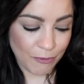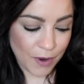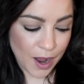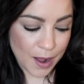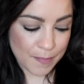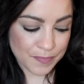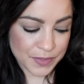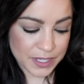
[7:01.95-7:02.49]

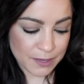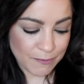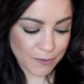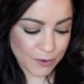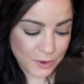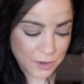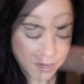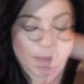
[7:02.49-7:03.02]
from
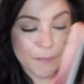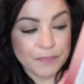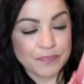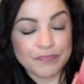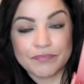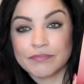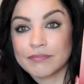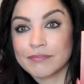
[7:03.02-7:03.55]
Sephora.
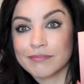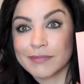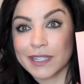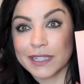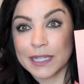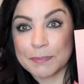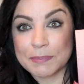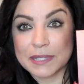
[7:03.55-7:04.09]
The
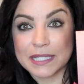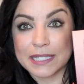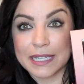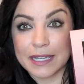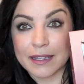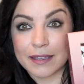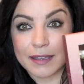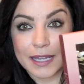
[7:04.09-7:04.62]

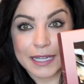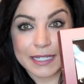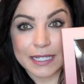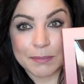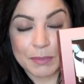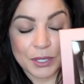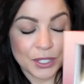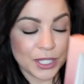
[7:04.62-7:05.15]
lipstick. I
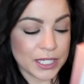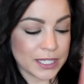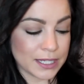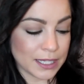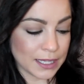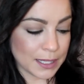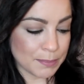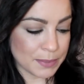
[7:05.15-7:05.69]
did purchase
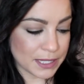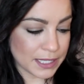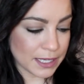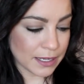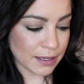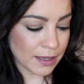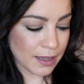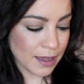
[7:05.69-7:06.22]
the
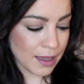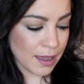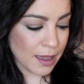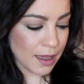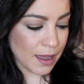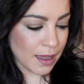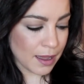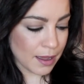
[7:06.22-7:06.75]
lipstick.
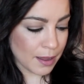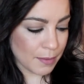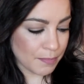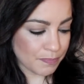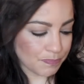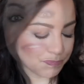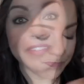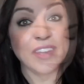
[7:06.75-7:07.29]

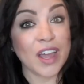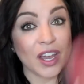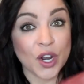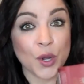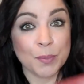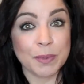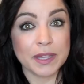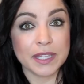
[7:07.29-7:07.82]
Have not
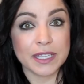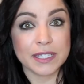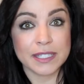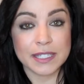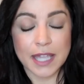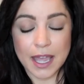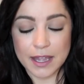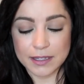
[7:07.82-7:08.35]
opened
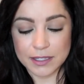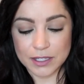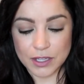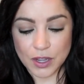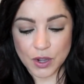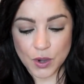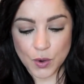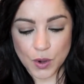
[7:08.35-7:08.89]
these yet,
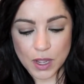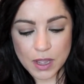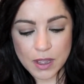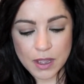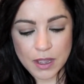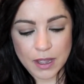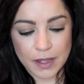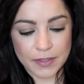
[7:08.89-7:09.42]
so
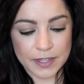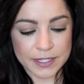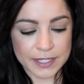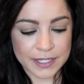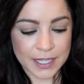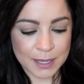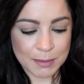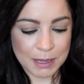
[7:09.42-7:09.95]
this is
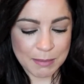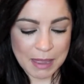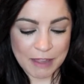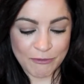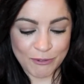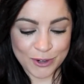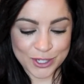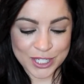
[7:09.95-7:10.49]
going to be my
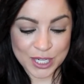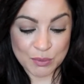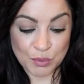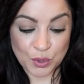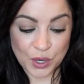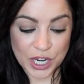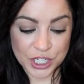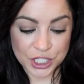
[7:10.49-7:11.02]
first
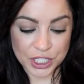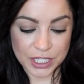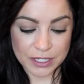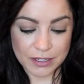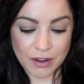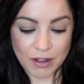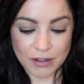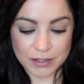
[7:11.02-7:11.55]

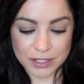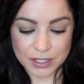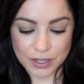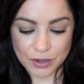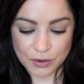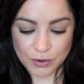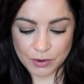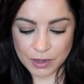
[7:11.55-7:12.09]
impression also
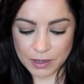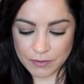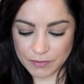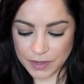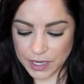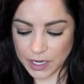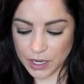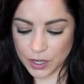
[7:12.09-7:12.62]

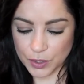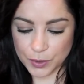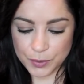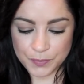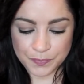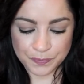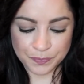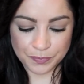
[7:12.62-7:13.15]
video